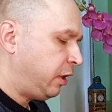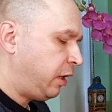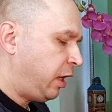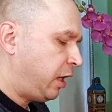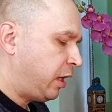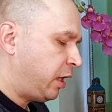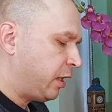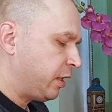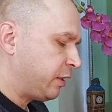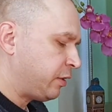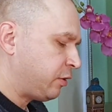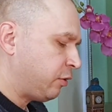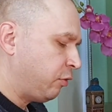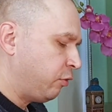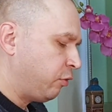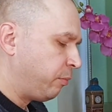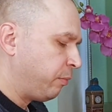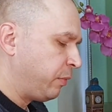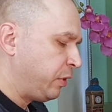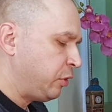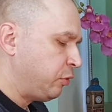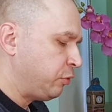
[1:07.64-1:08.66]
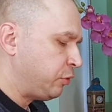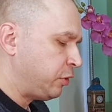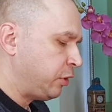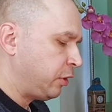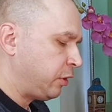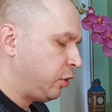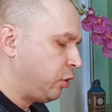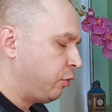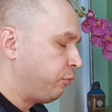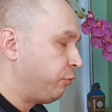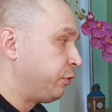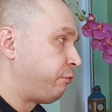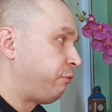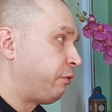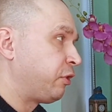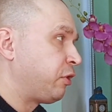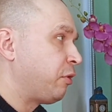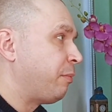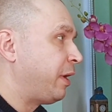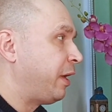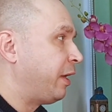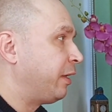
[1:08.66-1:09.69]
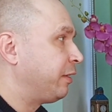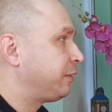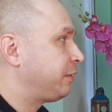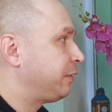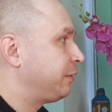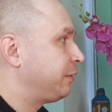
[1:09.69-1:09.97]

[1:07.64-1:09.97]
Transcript: arts or music you would recommend?